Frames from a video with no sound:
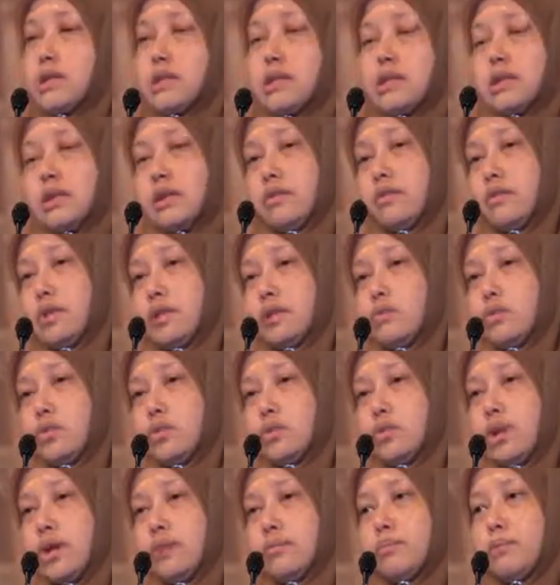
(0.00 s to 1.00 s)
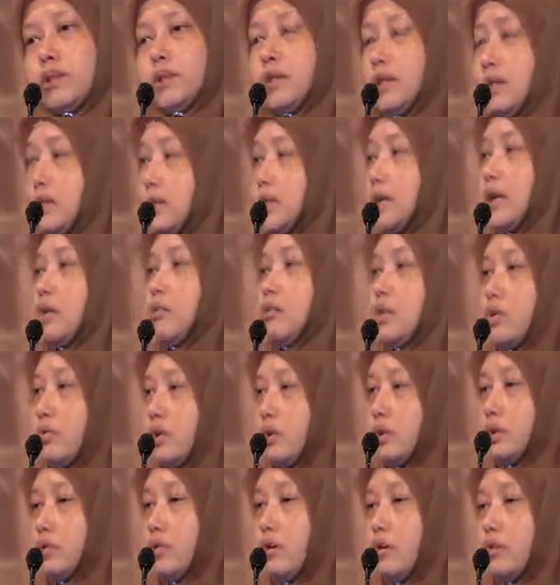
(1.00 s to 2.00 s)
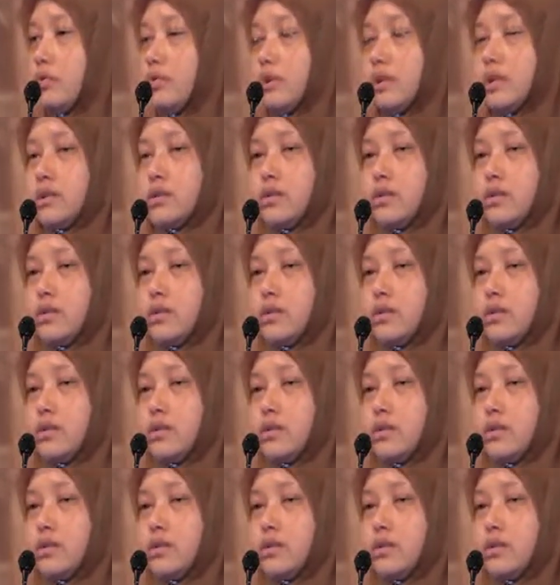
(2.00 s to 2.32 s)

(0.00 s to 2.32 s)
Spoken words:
They say, if this were to happen, this is how we resolve it.